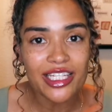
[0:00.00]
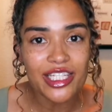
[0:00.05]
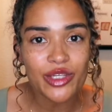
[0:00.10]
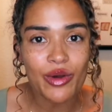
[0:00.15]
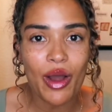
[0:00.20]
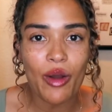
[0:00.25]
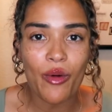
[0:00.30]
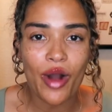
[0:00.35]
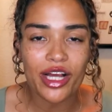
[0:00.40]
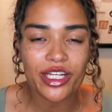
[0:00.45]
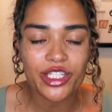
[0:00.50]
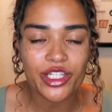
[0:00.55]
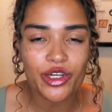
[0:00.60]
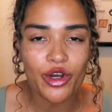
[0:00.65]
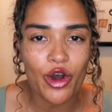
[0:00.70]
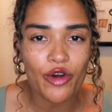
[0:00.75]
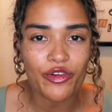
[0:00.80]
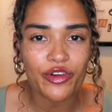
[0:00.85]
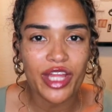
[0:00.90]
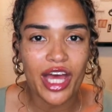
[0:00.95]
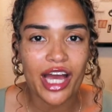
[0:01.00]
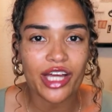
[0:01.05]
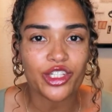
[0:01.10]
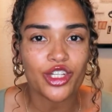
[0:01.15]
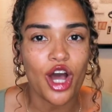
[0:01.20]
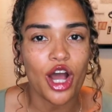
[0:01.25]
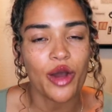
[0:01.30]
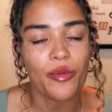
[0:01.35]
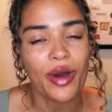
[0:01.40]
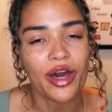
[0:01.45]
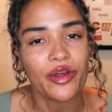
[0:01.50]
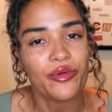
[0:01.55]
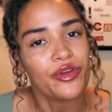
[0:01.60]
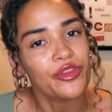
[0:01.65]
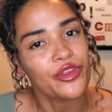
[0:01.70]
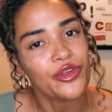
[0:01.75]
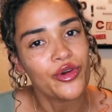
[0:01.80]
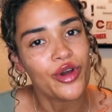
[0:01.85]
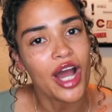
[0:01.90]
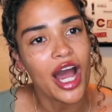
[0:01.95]
so I wanted to go over that, talk about it
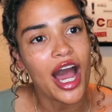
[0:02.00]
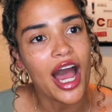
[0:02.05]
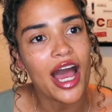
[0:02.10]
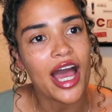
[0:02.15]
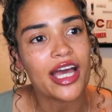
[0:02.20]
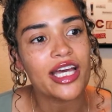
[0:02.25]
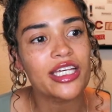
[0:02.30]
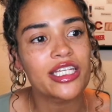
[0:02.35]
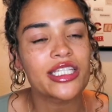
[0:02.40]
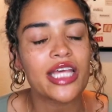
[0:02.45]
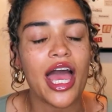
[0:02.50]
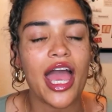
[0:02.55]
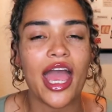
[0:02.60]
with you guys.